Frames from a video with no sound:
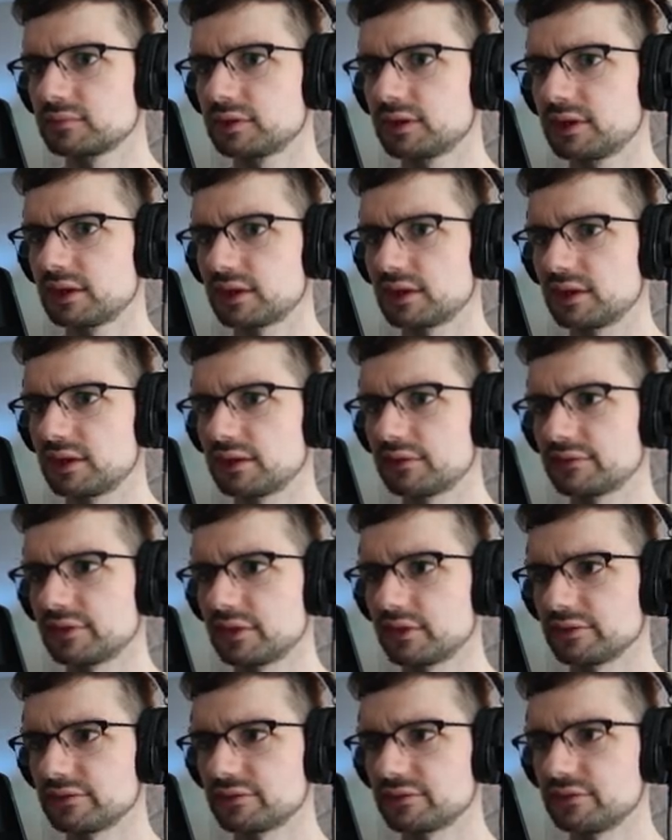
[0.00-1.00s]
Got enough
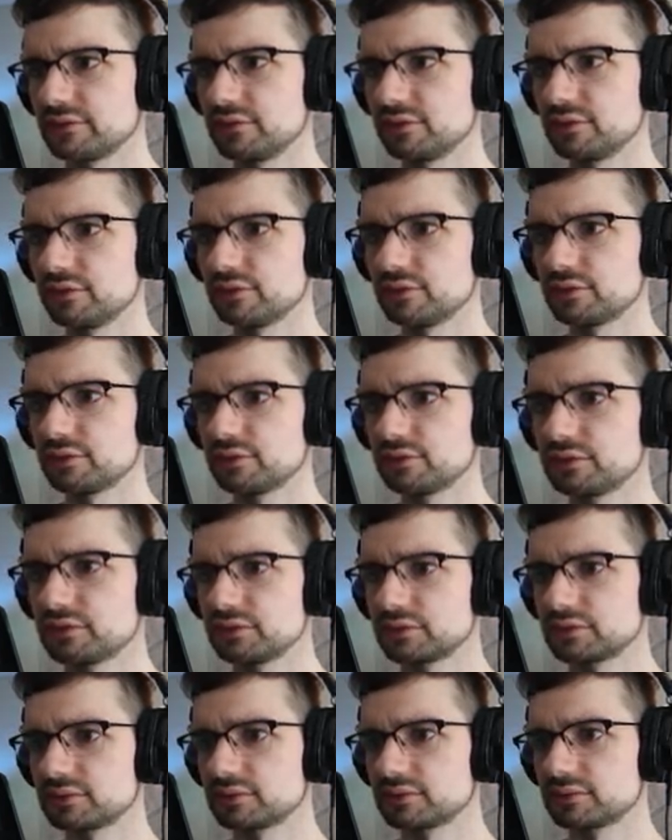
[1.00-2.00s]
else to do
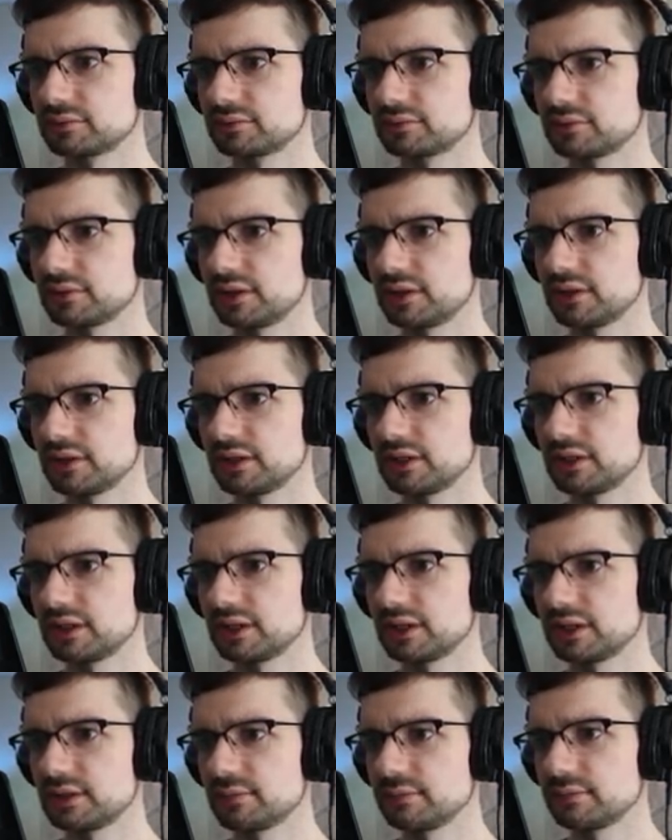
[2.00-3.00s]
in the
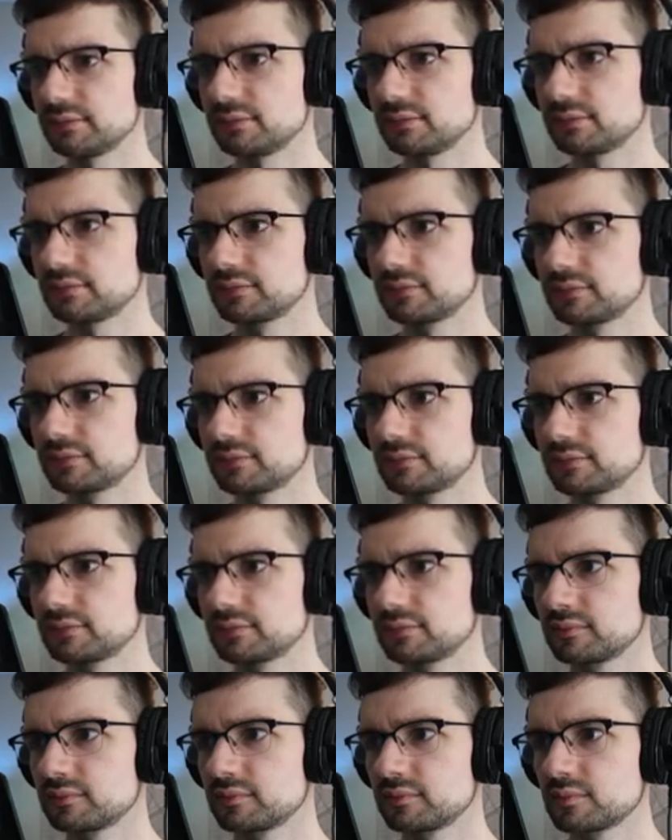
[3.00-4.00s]
game
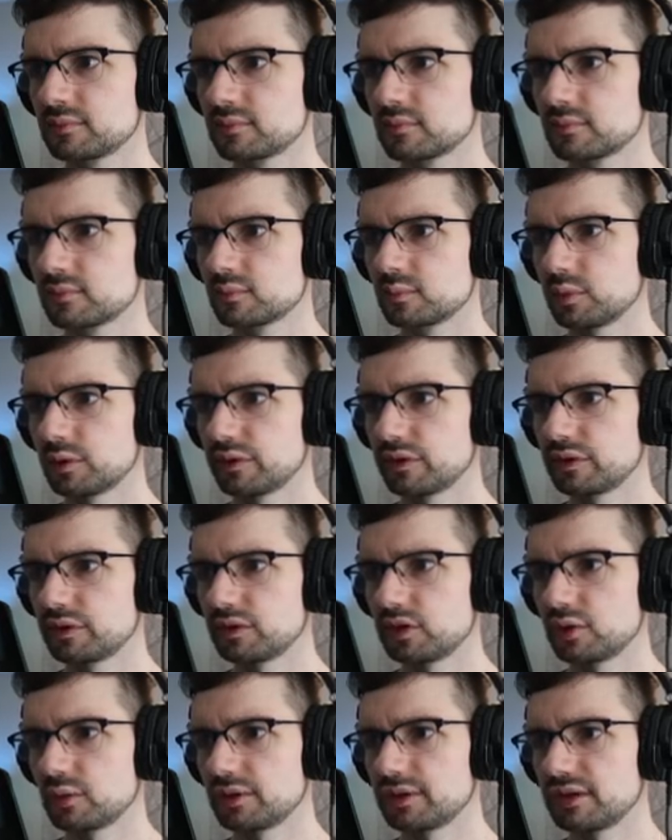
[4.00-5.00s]
when the
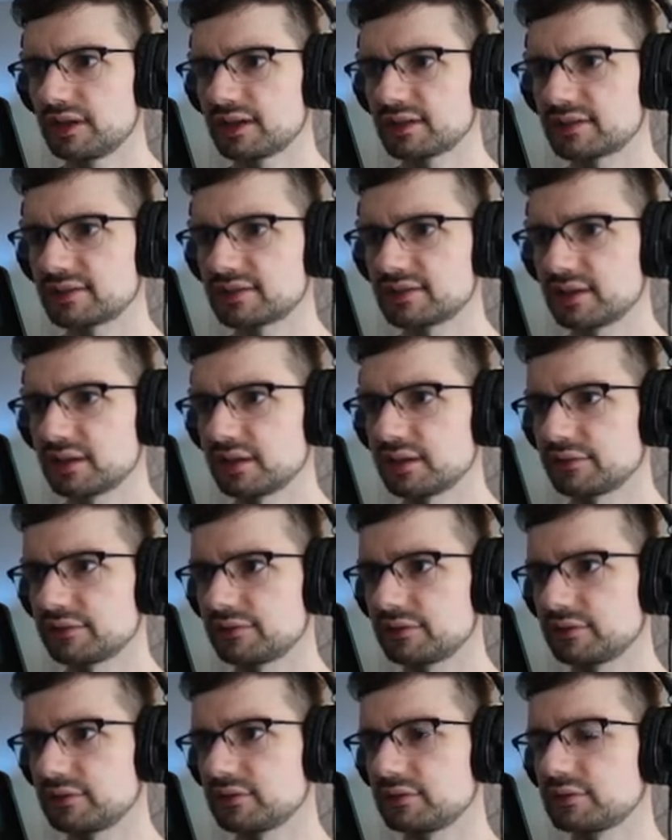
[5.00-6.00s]
going gets
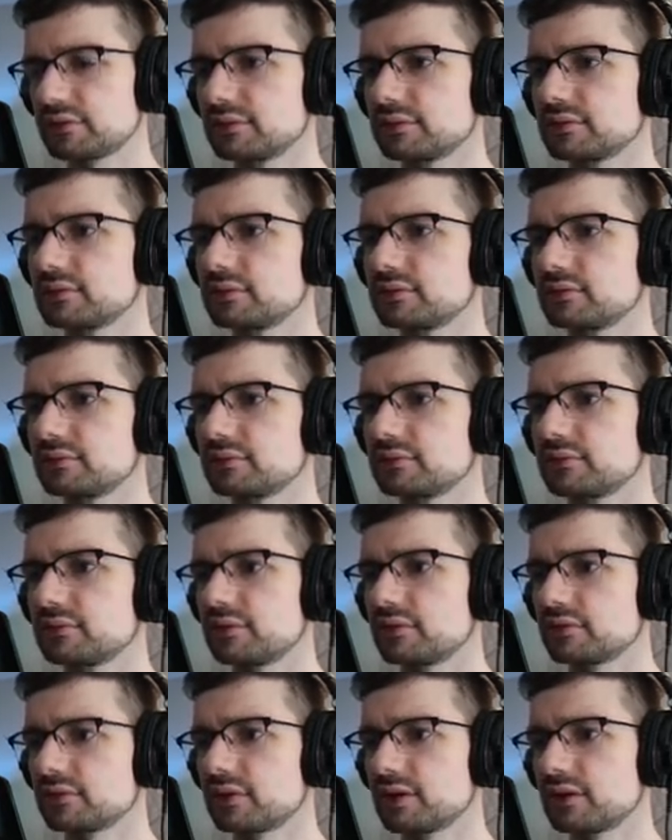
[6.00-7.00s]
tough.
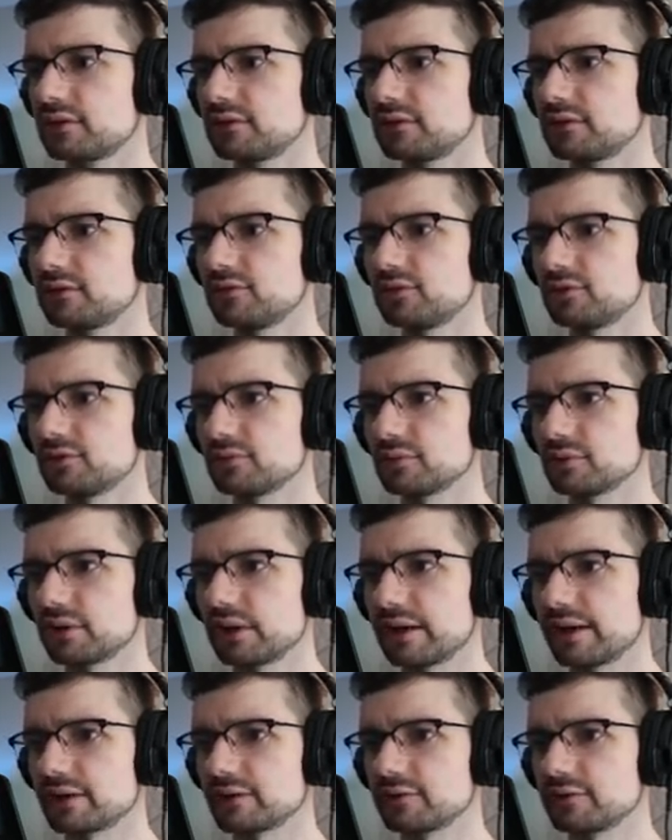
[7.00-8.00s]
It's nice to just
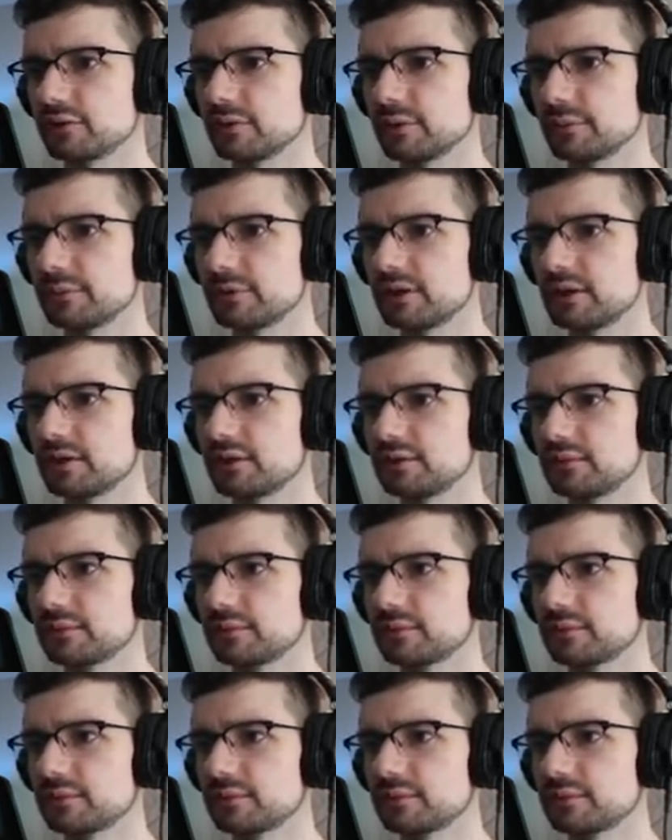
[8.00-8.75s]
relax for a bit.